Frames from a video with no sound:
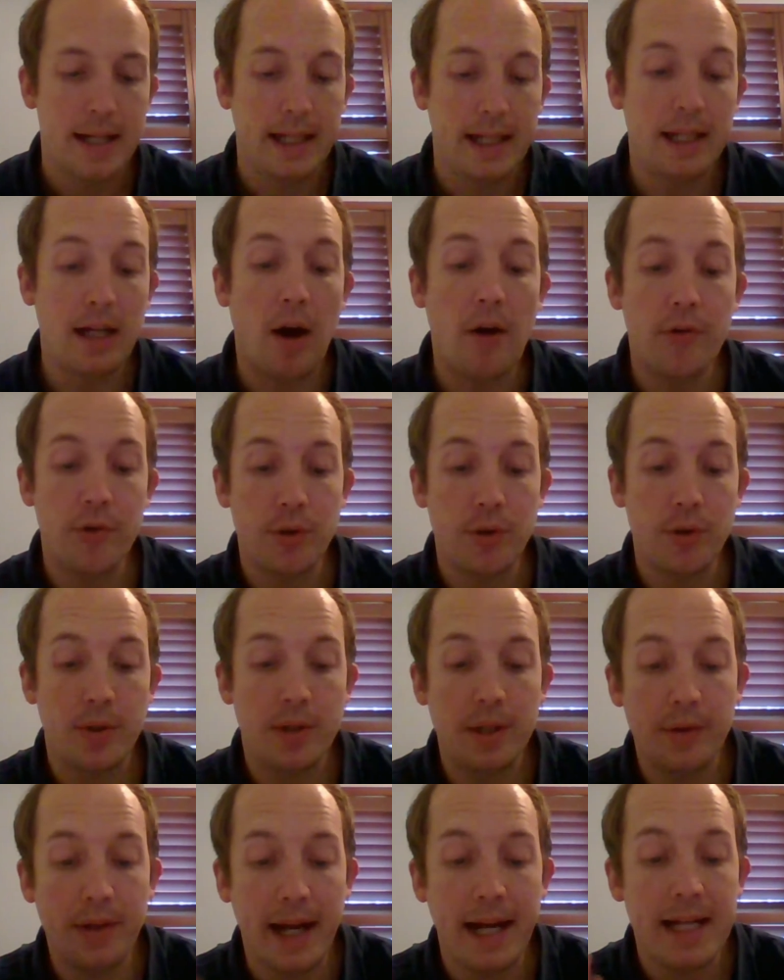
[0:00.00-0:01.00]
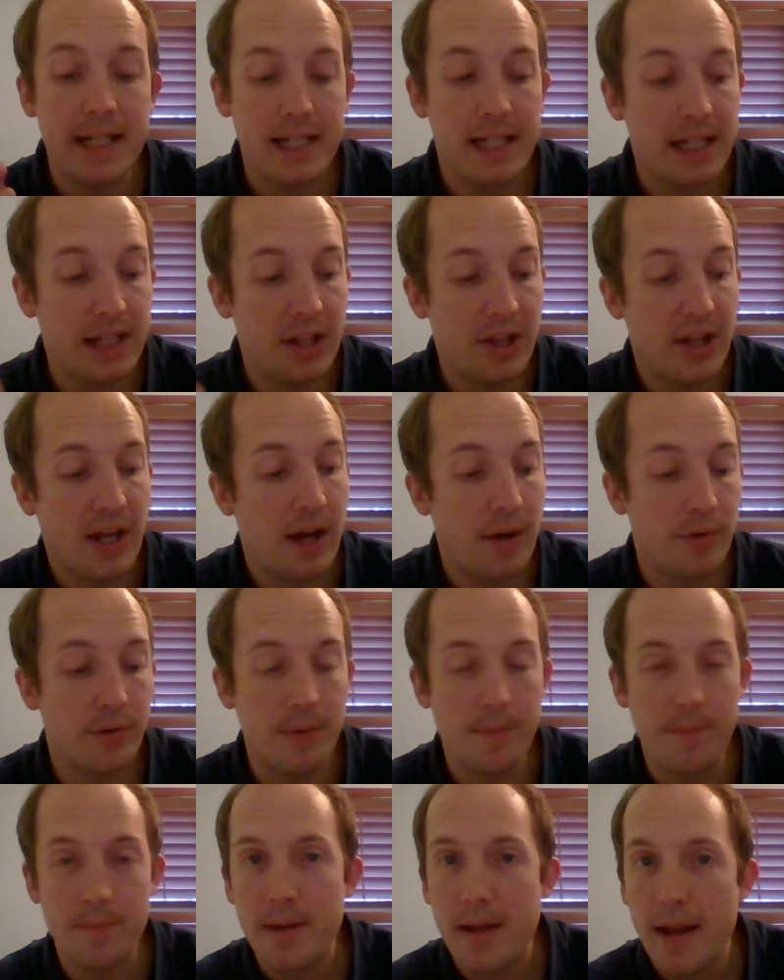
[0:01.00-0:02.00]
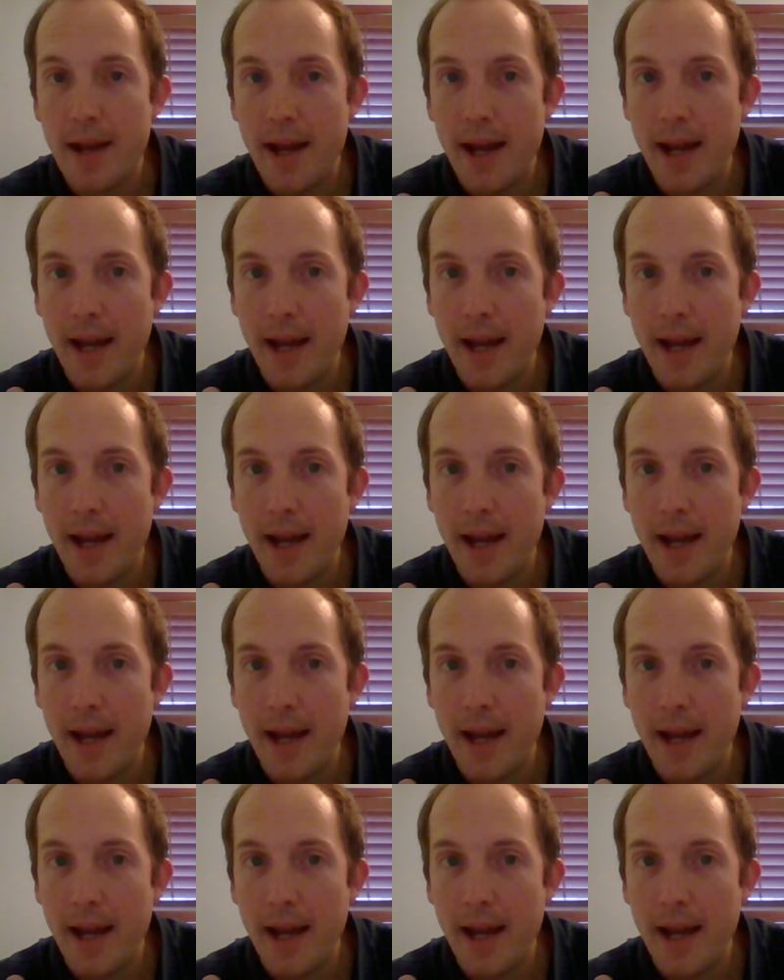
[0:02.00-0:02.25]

He also killed 18,000